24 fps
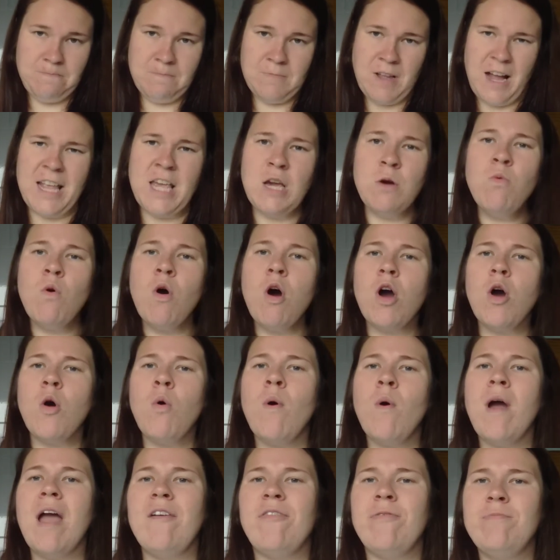And you walk
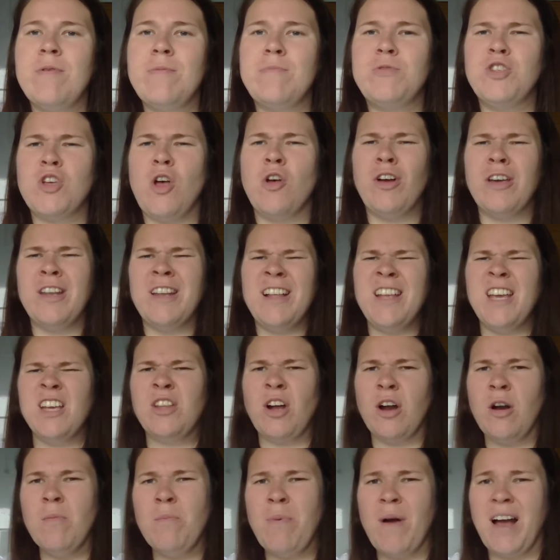away from them sulking and you
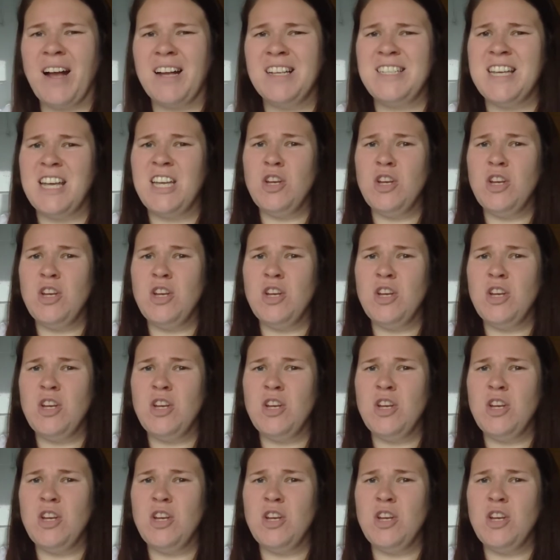turn back and say,